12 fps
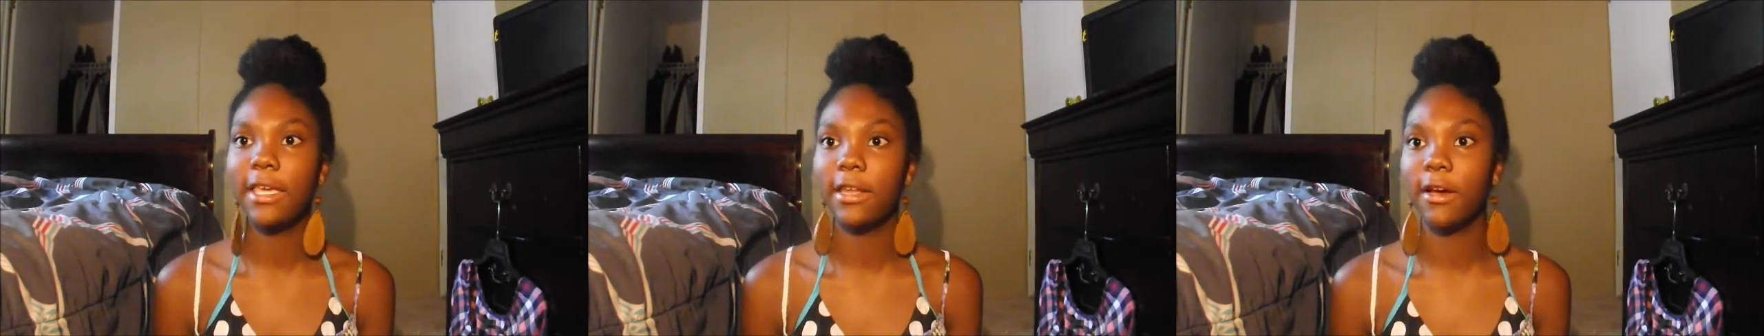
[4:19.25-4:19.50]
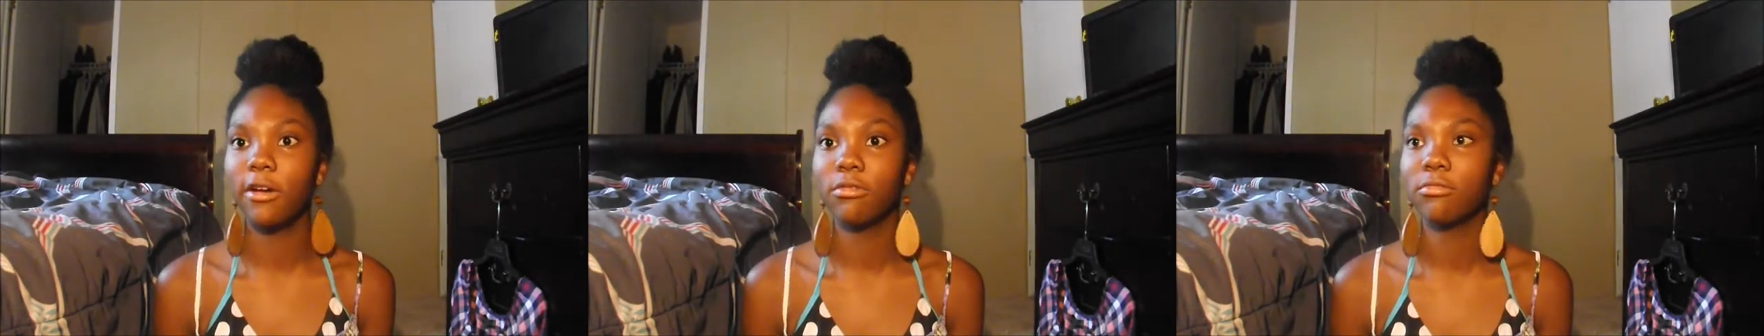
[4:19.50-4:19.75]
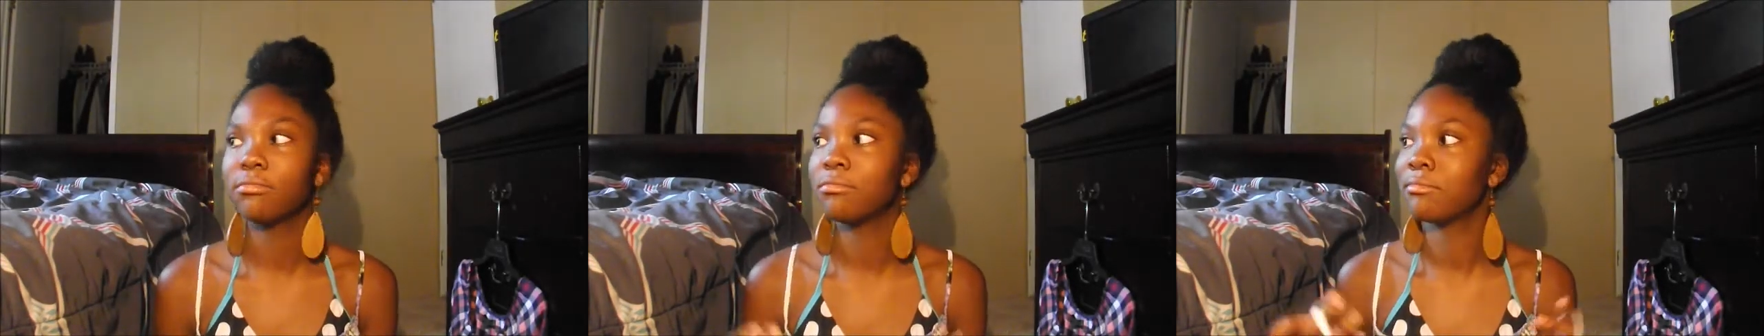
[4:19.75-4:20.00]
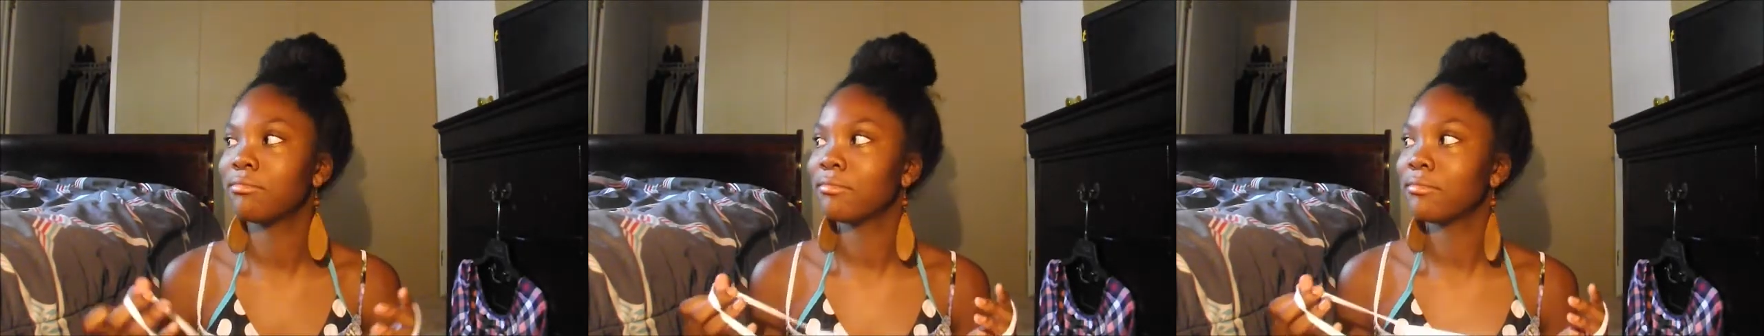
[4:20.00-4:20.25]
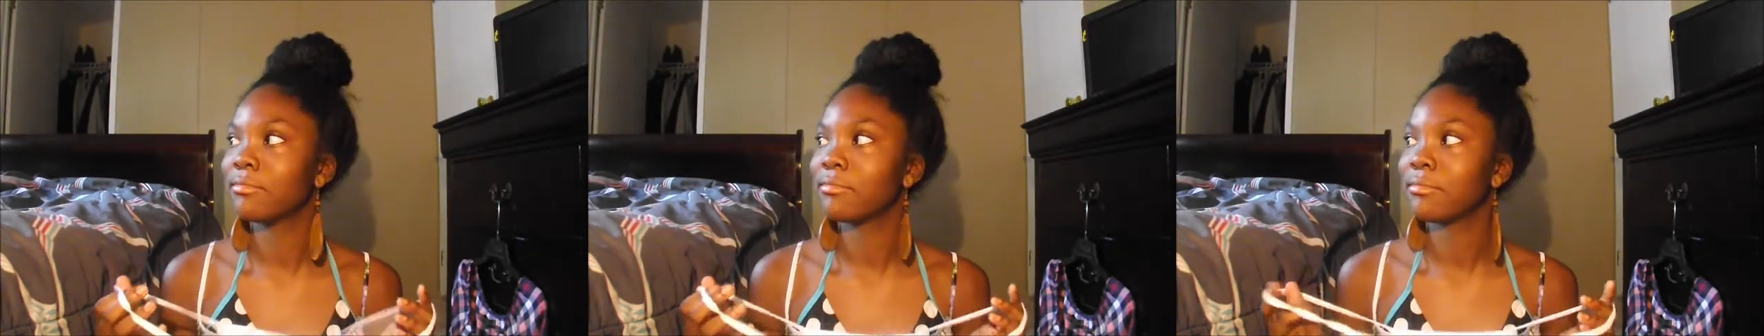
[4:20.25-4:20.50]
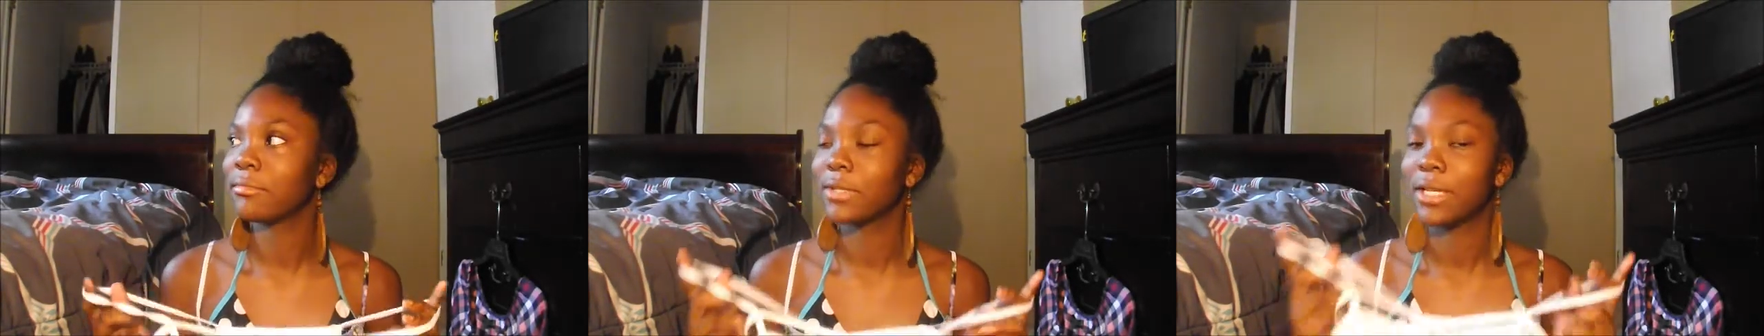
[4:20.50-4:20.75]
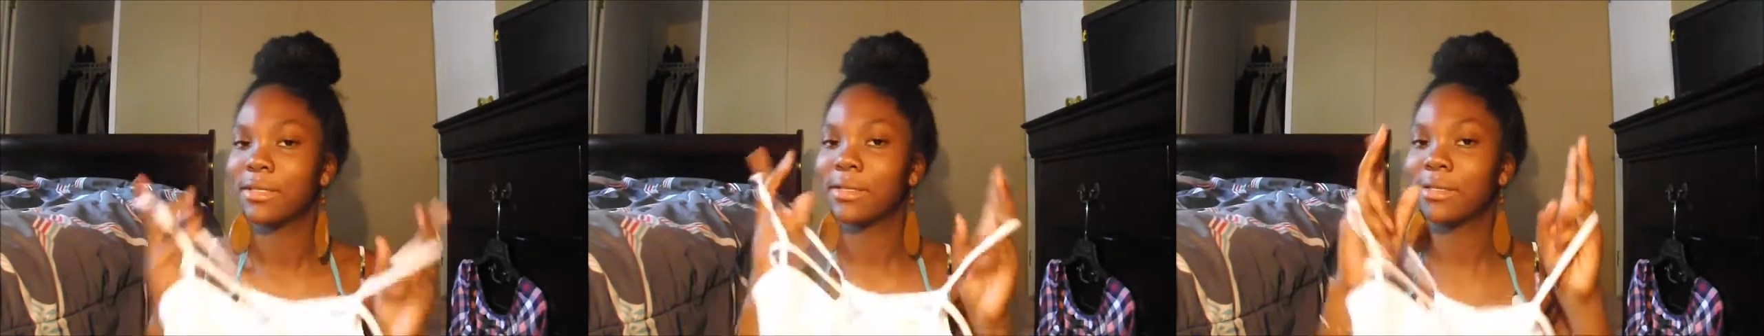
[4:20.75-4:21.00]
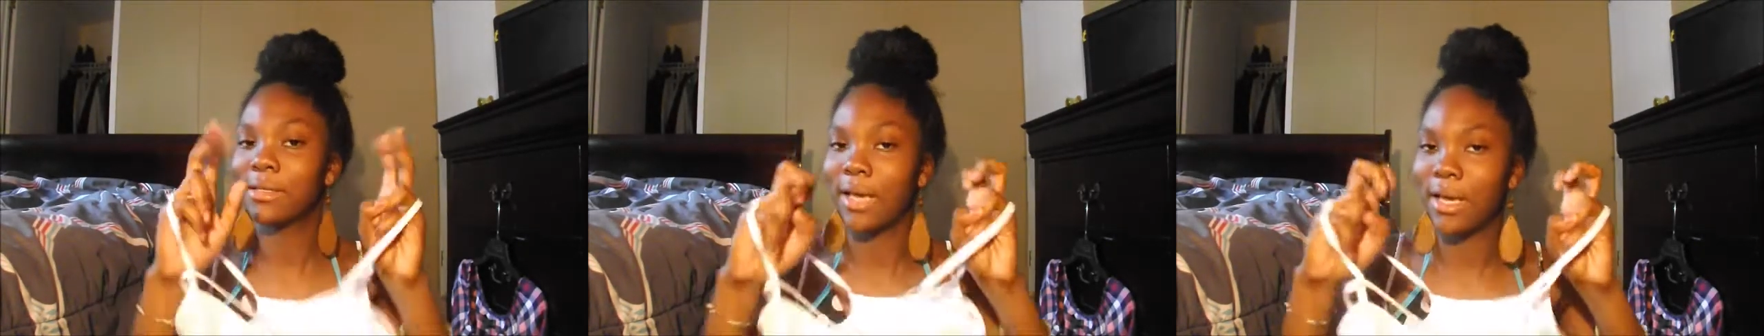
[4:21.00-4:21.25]
you know,
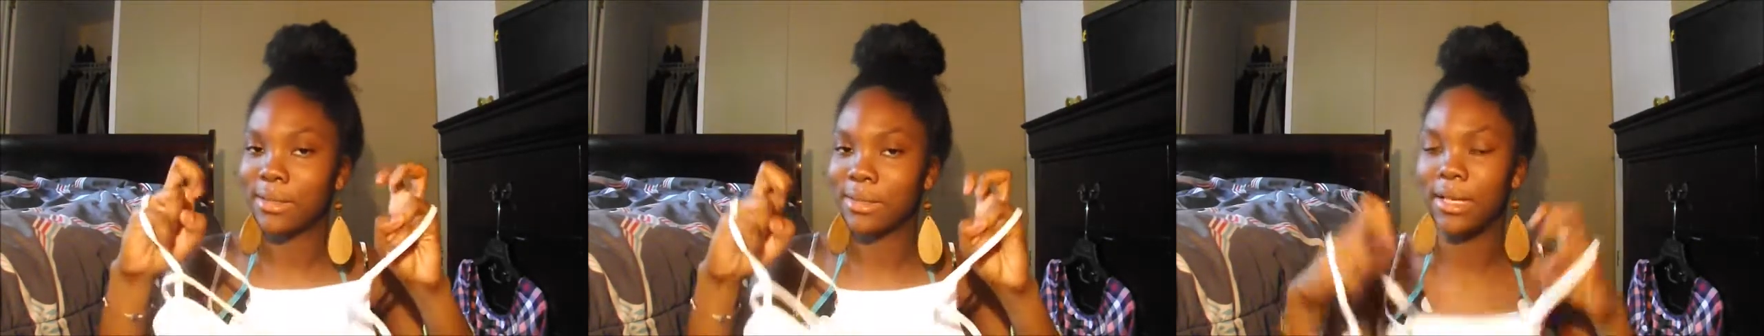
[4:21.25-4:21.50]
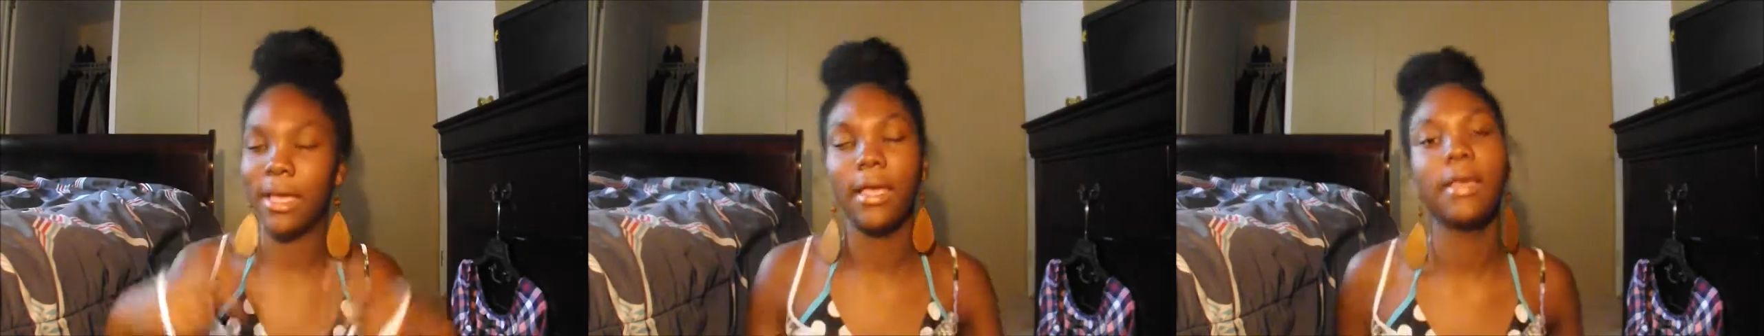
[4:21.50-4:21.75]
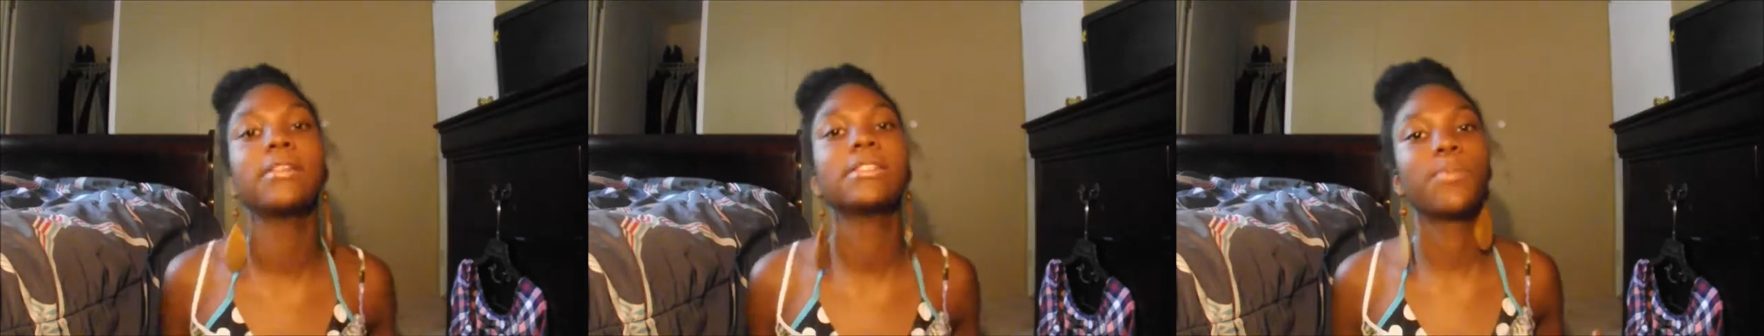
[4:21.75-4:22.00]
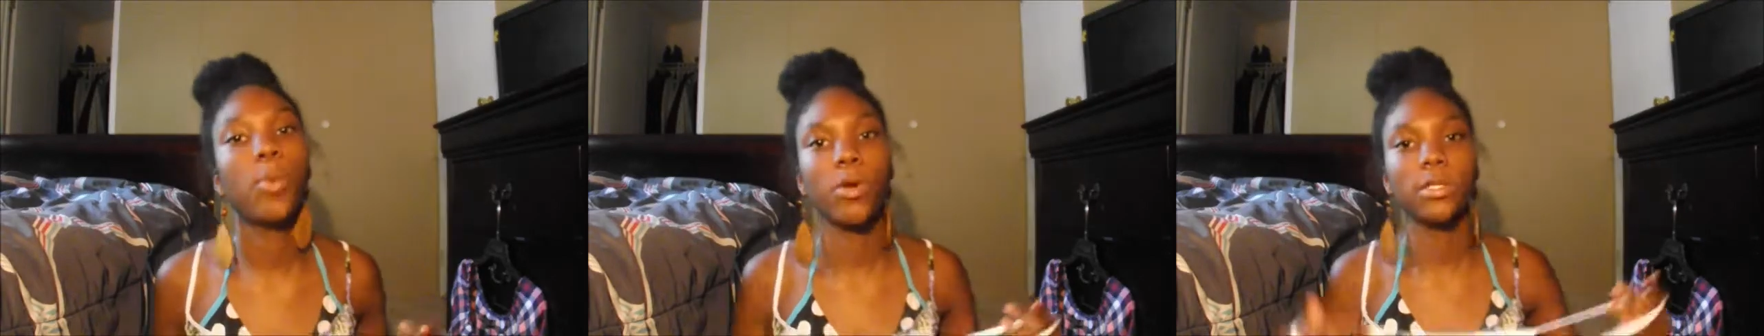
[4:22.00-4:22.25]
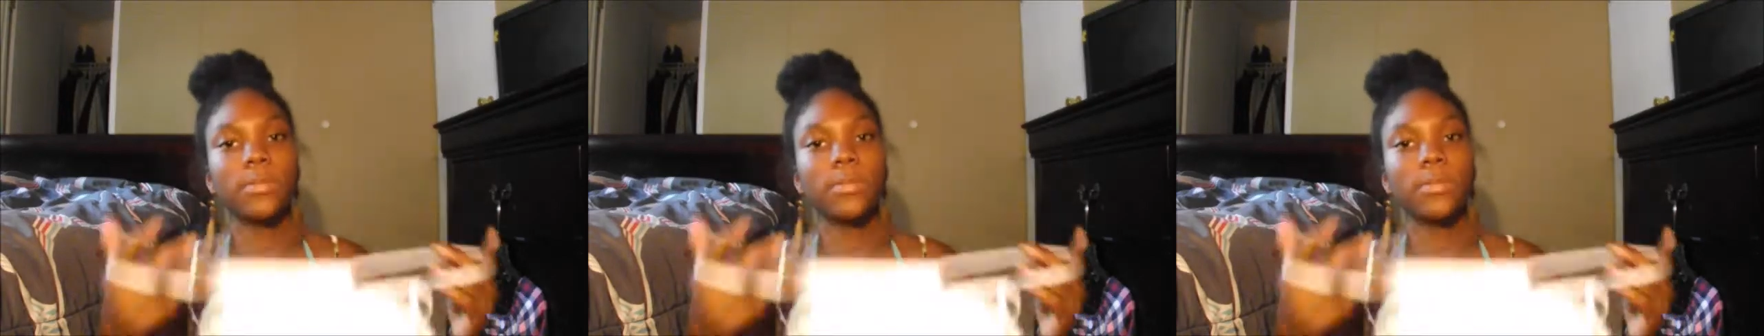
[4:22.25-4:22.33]
sexy sports